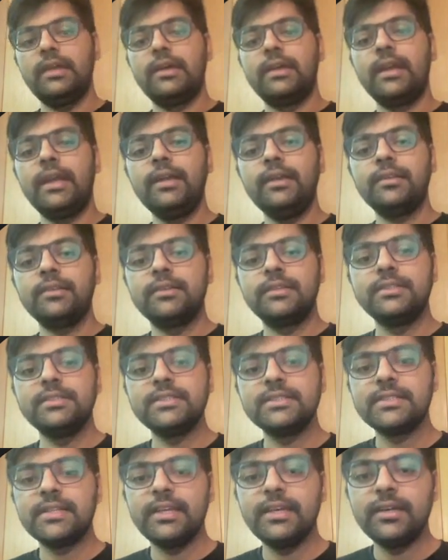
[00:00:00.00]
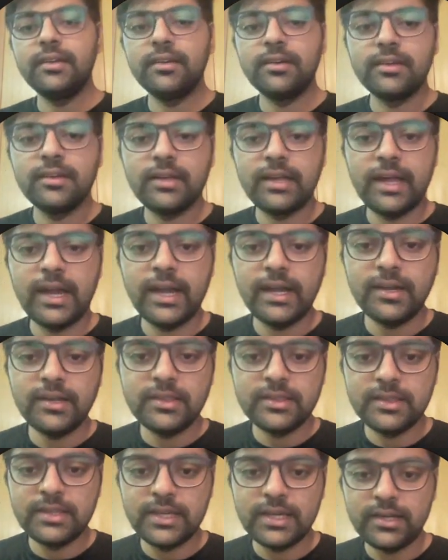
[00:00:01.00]
Right, this is clear,
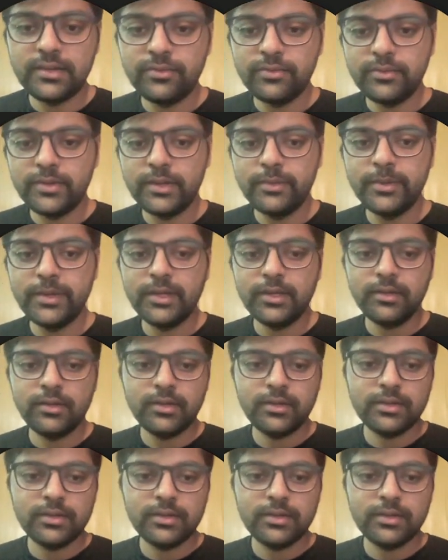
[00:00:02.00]
and there will be